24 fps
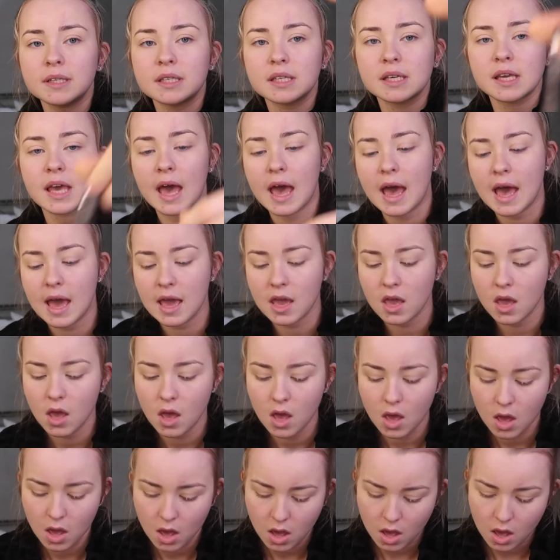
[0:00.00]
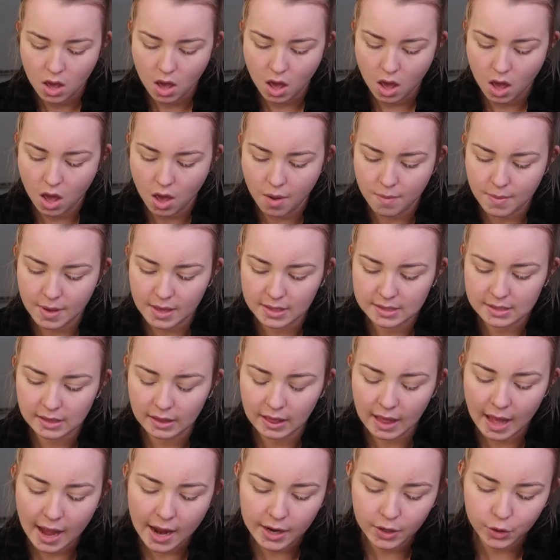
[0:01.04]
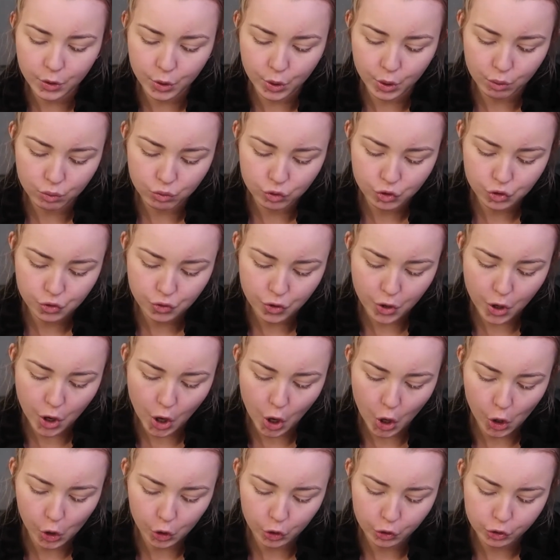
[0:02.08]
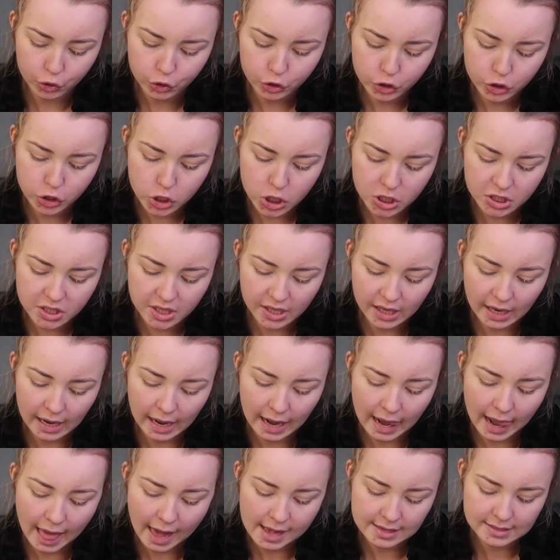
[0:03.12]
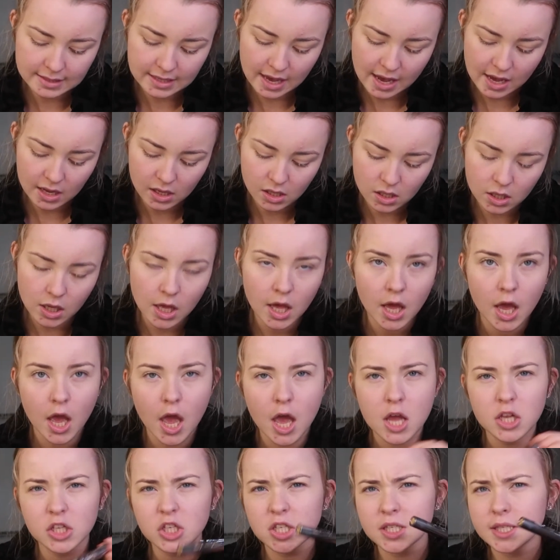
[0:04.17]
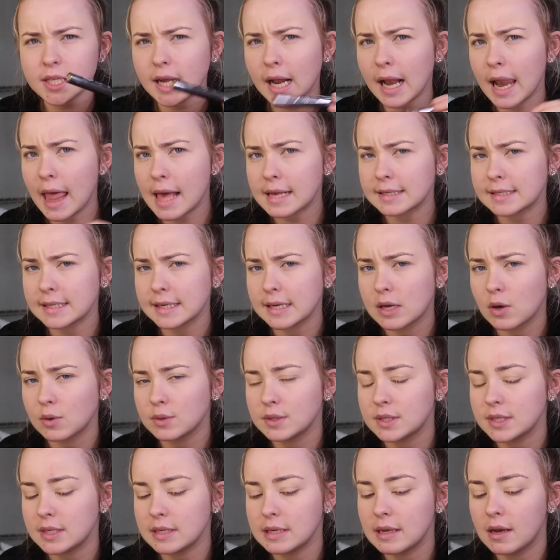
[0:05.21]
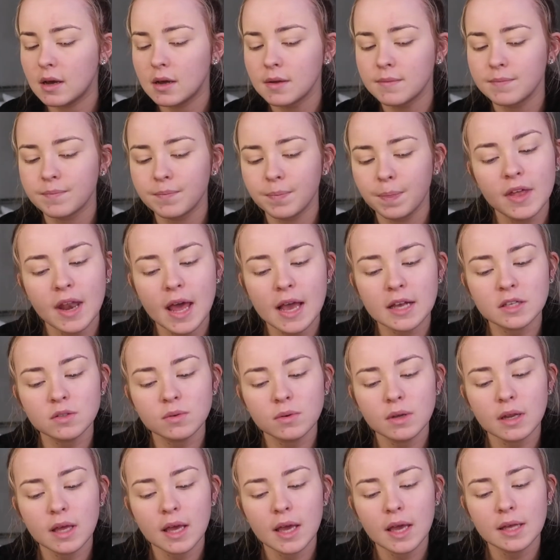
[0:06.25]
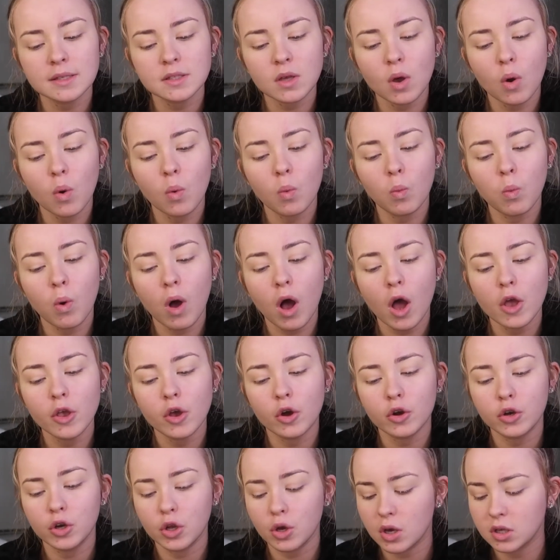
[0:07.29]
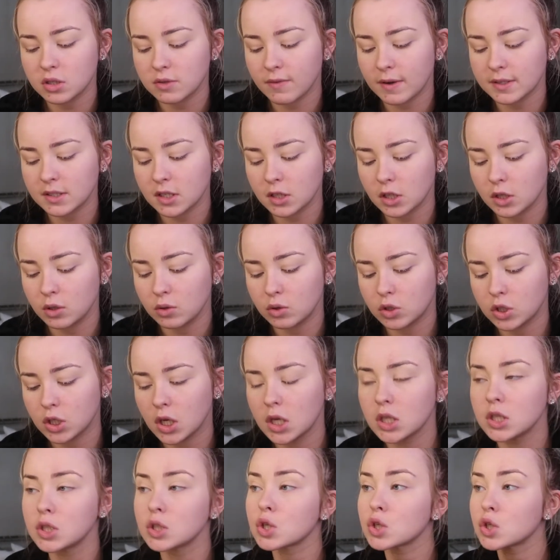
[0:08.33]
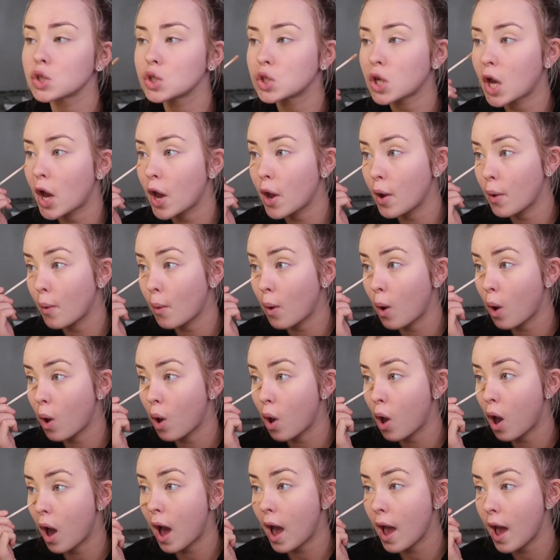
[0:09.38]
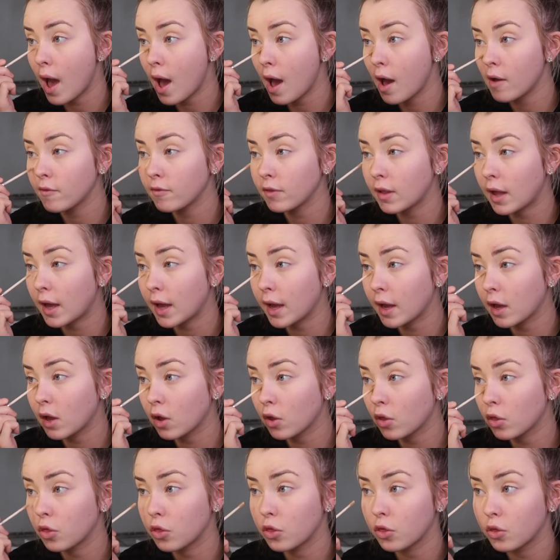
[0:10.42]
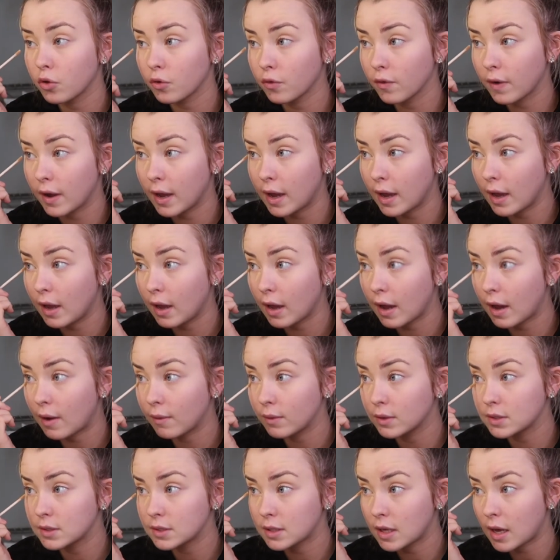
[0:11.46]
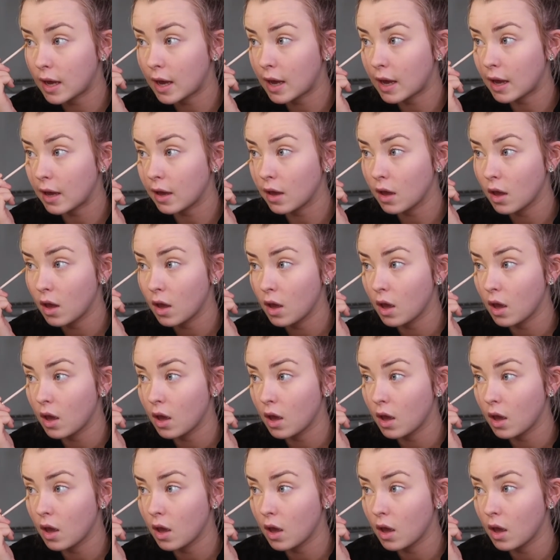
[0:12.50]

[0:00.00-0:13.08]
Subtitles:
Decay. It's light neutral, just the classic concealer. The next one is, what are your New Year's resolutions? So I have like 3, I would say.